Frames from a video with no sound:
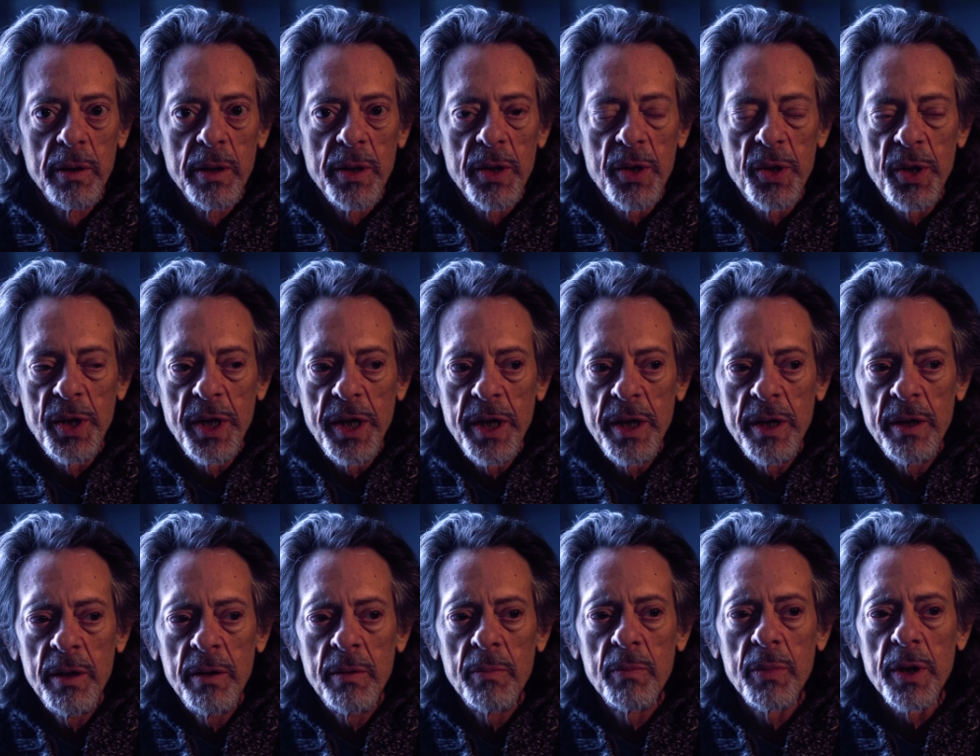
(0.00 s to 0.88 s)

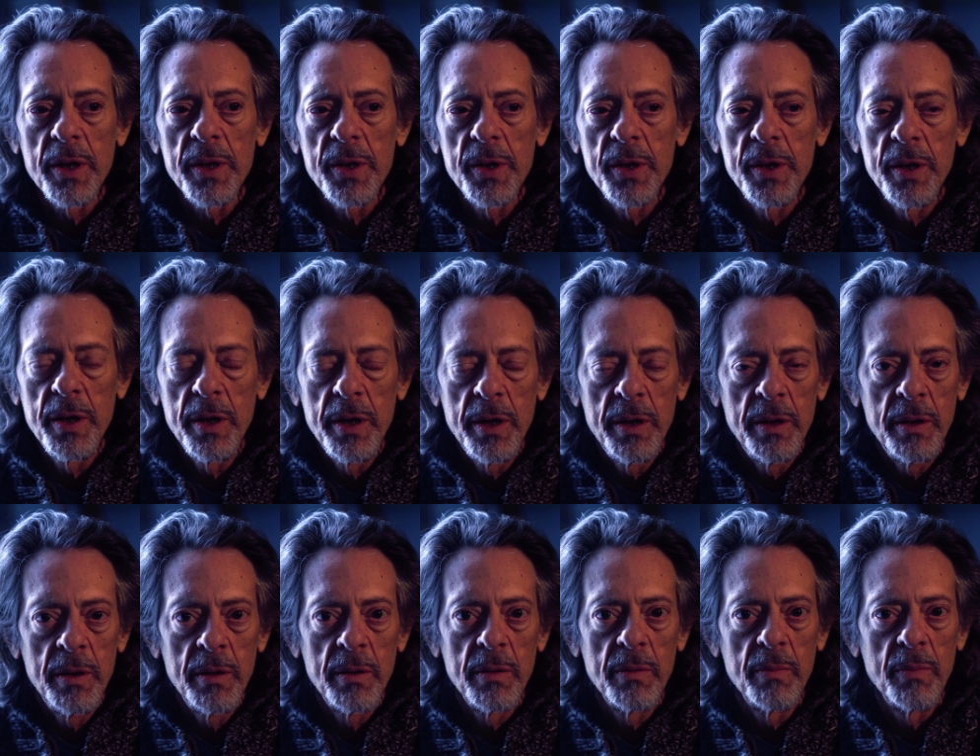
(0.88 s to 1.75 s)
scene by
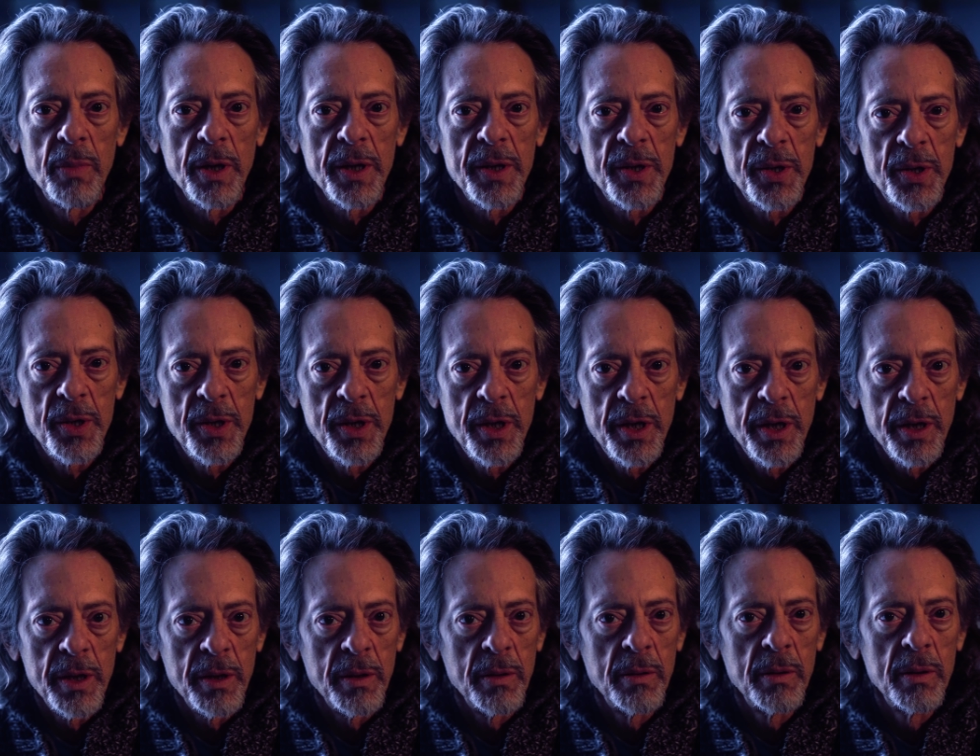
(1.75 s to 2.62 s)
scene by
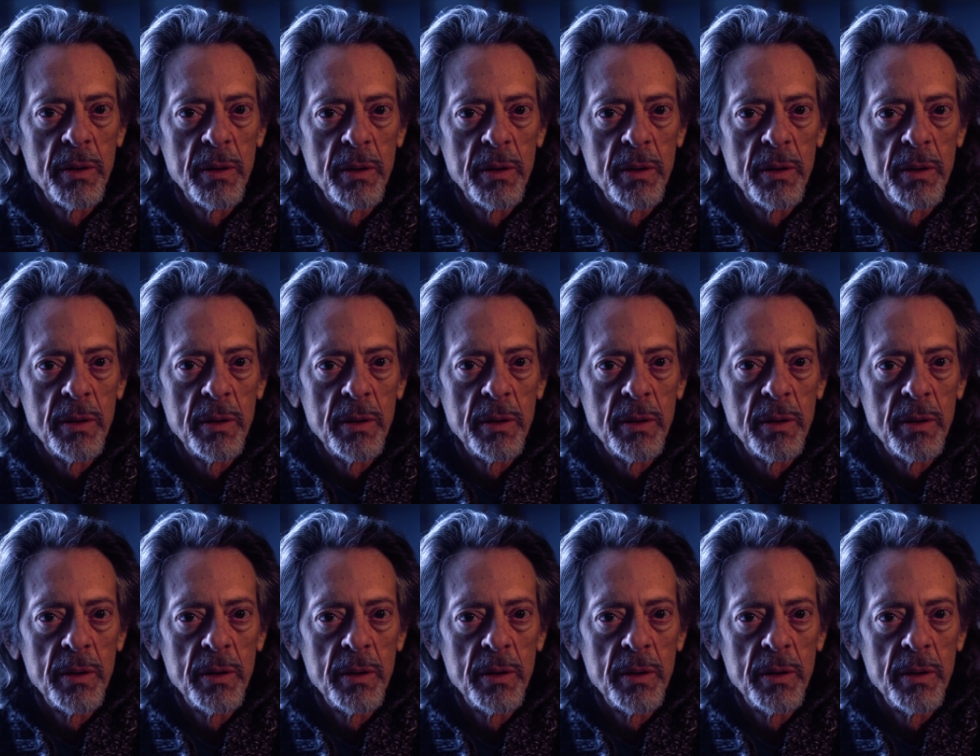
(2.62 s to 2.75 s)
scene.